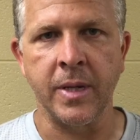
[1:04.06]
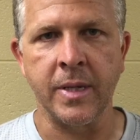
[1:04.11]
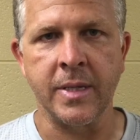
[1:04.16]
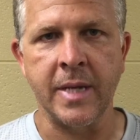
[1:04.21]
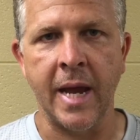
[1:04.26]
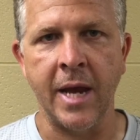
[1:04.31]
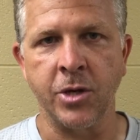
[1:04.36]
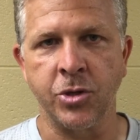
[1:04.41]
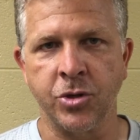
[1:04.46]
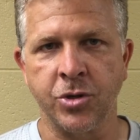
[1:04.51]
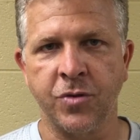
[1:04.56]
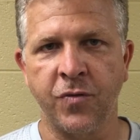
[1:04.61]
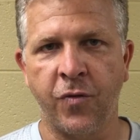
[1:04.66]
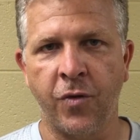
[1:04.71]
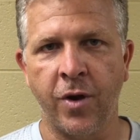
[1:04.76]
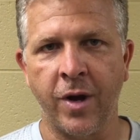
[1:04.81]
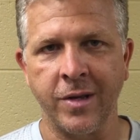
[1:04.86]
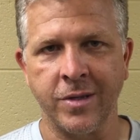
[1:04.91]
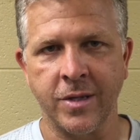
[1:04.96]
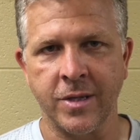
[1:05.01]
be dangerous
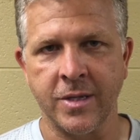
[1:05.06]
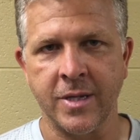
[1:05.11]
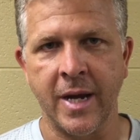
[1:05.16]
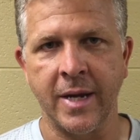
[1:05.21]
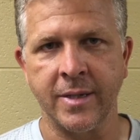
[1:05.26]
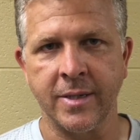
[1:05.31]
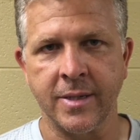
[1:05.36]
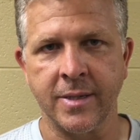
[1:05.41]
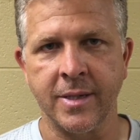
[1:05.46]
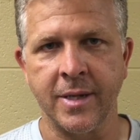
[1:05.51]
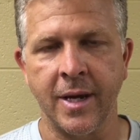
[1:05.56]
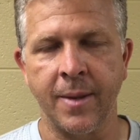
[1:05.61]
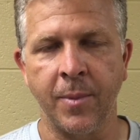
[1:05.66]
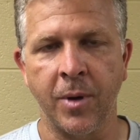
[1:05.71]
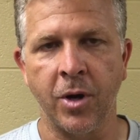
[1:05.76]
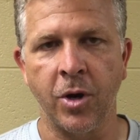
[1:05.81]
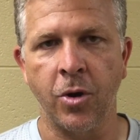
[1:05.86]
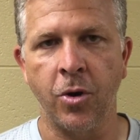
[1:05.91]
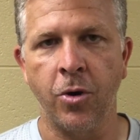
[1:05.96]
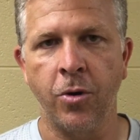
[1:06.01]
for us. It's nice to see him
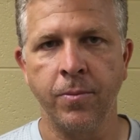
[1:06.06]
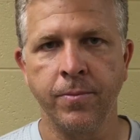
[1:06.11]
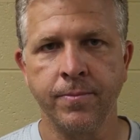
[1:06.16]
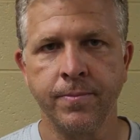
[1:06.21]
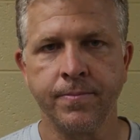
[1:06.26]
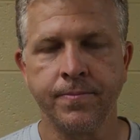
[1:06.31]
get a goal.